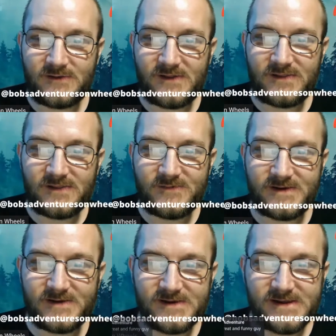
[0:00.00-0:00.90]
all the
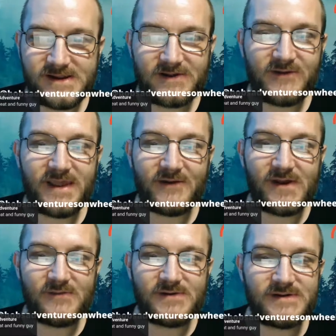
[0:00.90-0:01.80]
better. And
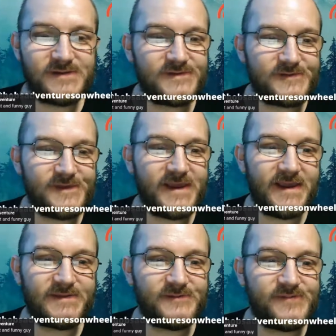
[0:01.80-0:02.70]
Robert
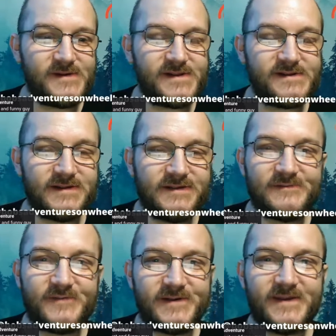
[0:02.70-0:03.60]
he's a
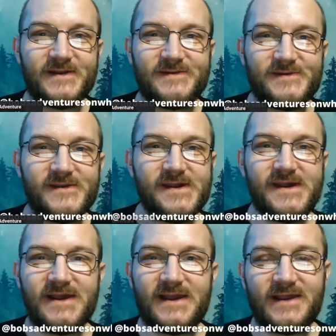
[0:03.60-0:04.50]
funny guy too.
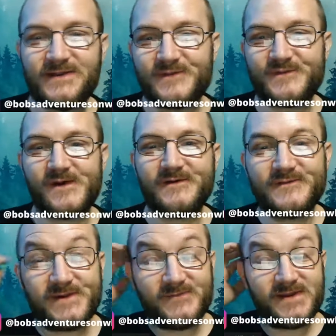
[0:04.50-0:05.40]
And I like the
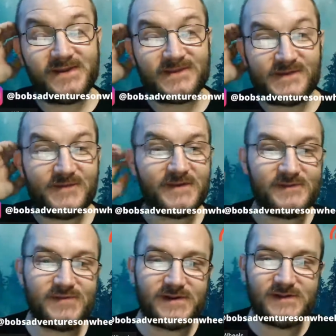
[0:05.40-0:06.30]
songs that he makes. He
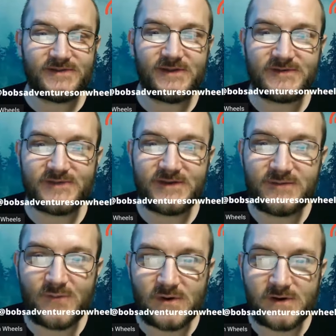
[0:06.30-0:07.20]
makes some pretty good songs. And
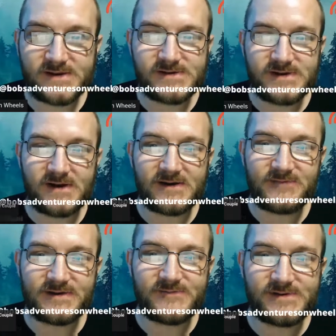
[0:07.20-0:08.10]
good morning,
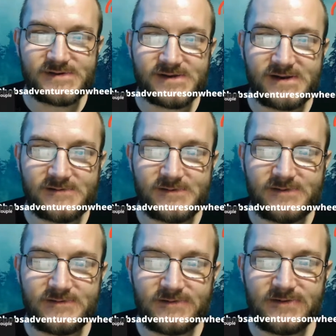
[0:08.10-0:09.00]
RV Adventure
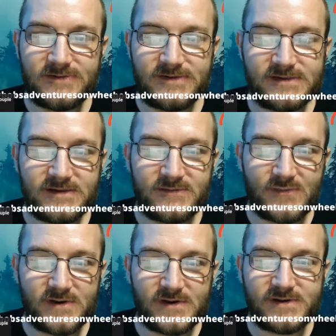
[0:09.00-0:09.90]
couple.
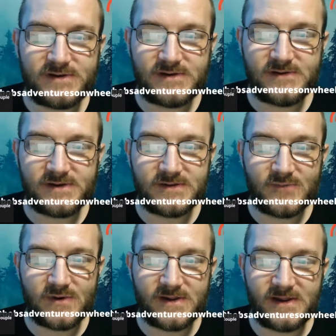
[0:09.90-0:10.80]
Good morning to you, and
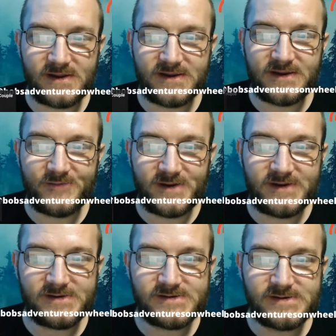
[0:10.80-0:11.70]
good morning, Honey and
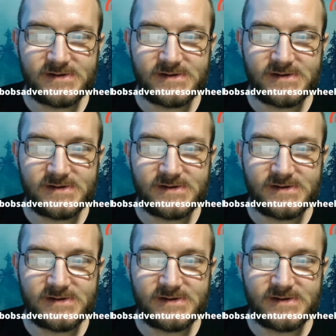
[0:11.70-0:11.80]
me.